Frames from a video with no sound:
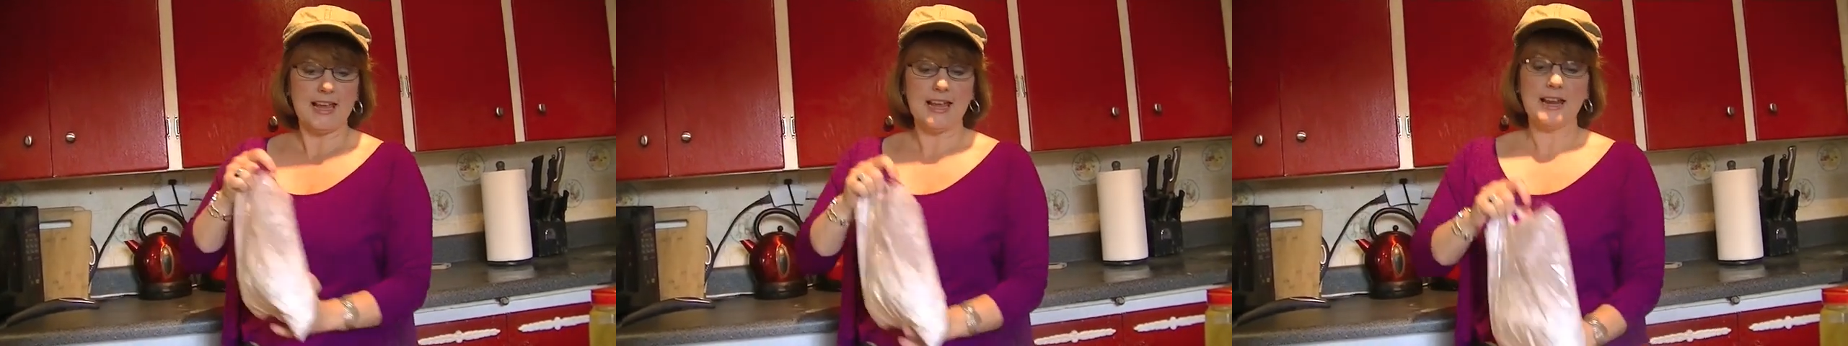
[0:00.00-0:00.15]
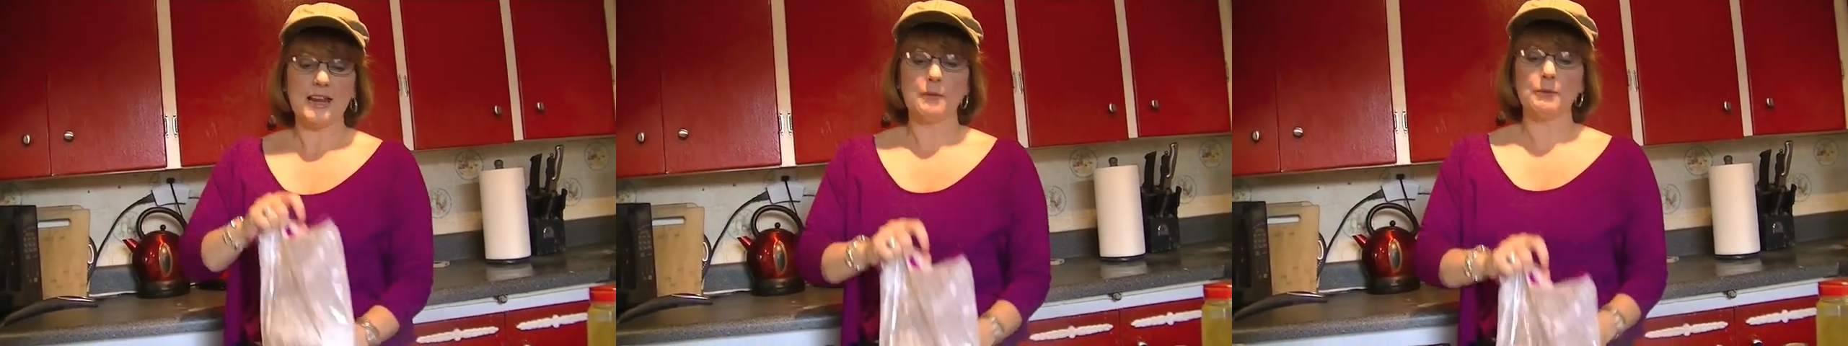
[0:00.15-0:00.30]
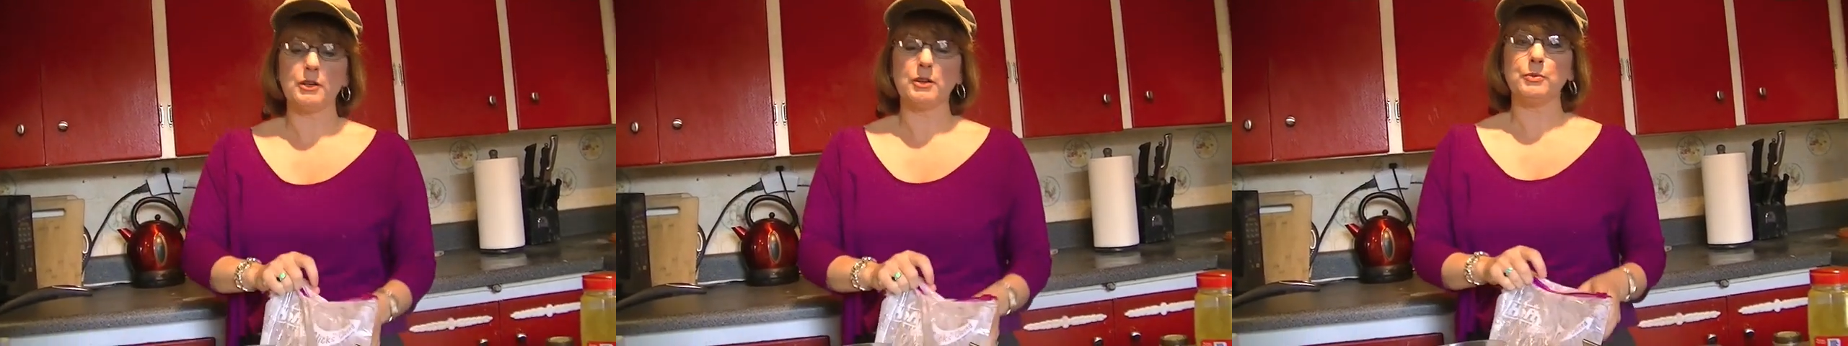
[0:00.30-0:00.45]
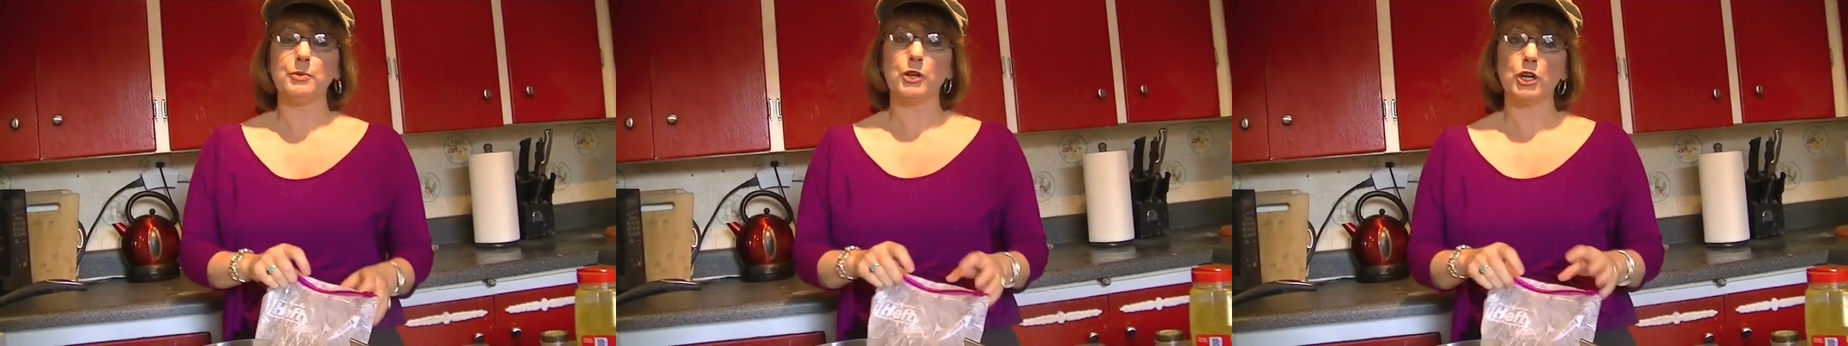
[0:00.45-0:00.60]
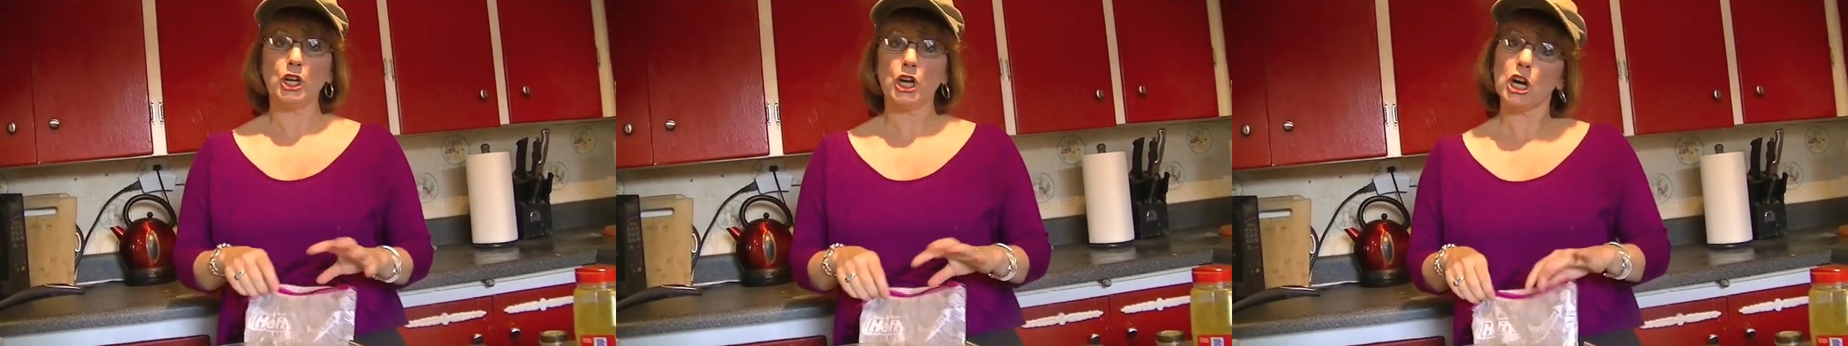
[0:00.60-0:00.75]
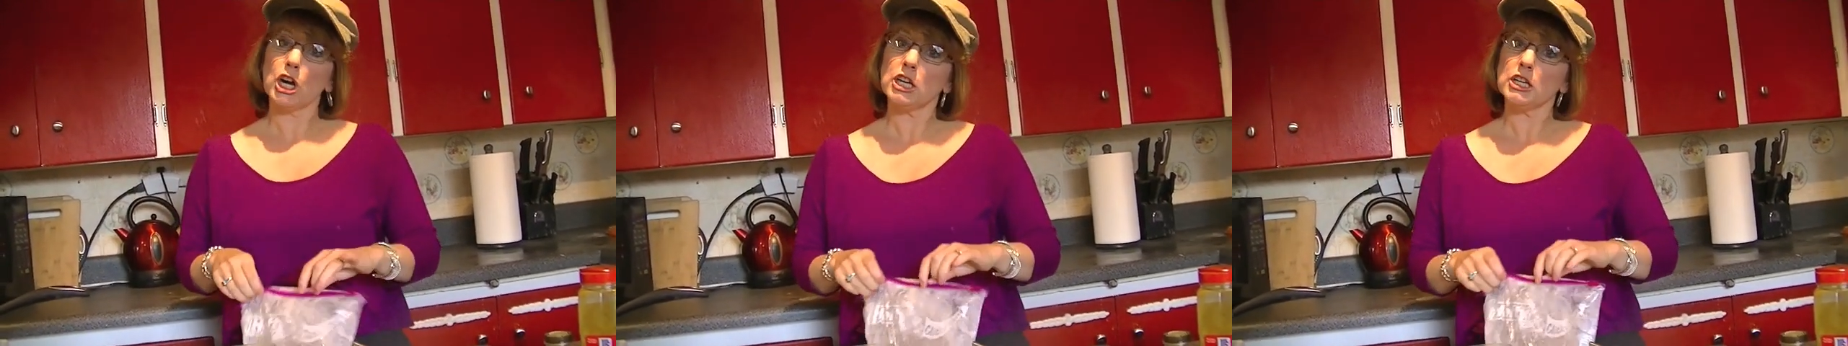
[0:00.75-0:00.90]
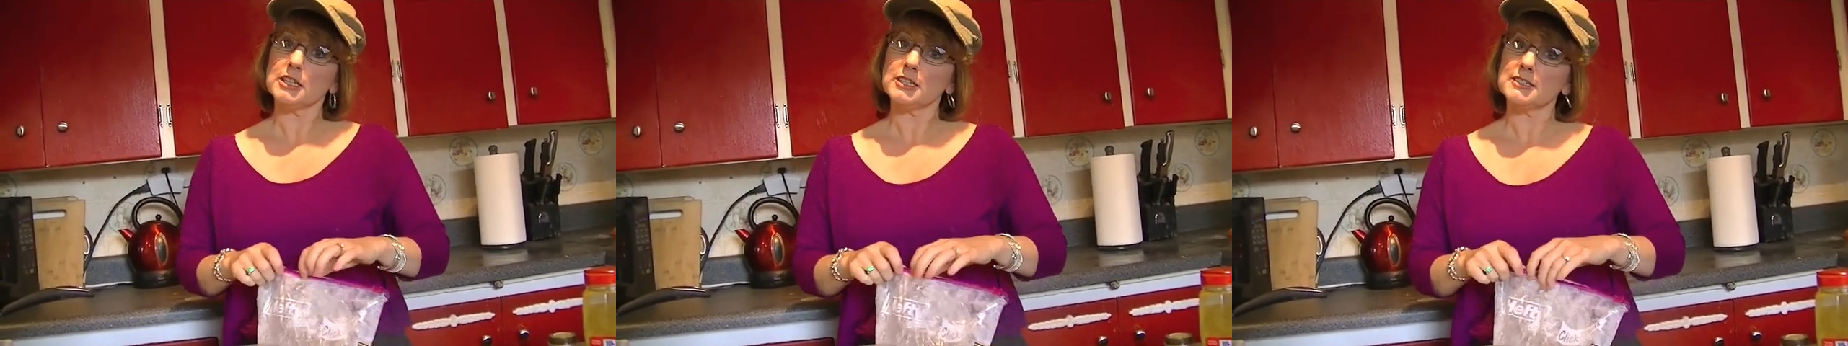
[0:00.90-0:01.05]
and I'm going to put
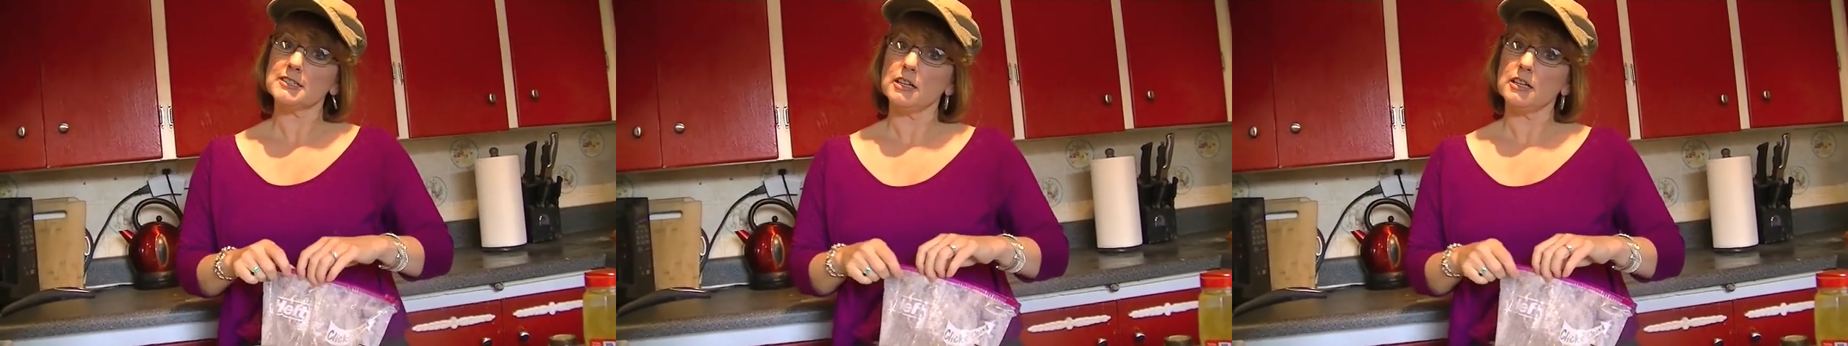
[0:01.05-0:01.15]
garlic